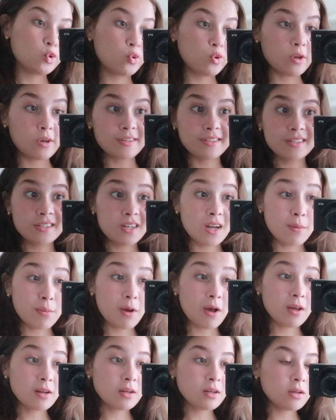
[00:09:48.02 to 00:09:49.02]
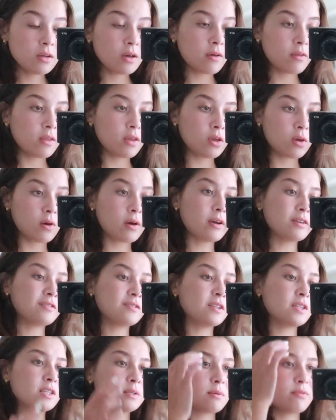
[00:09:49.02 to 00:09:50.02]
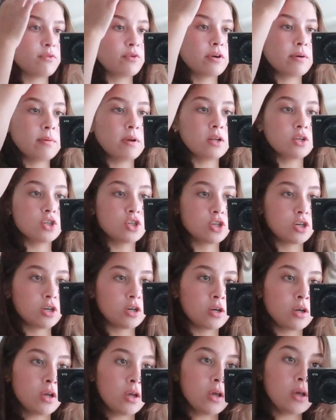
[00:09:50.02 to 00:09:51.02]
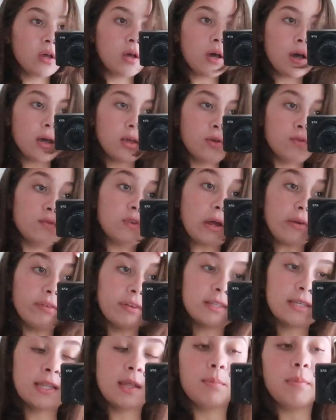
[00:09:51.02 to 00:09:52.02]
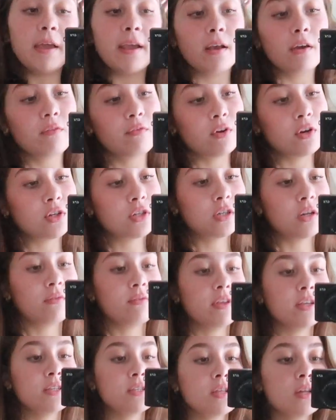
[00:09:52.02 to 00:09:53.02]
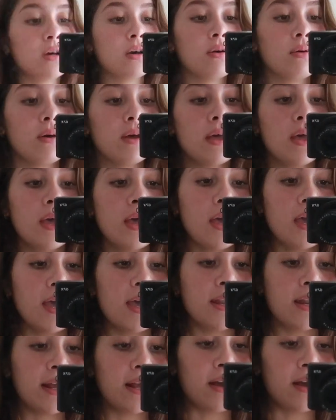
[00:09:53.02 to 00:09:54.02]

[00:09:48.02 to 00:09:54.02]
2000s top kinda. I think you guys have seen this before, I'm not sure. You've definitely seen the pink version of this though, and I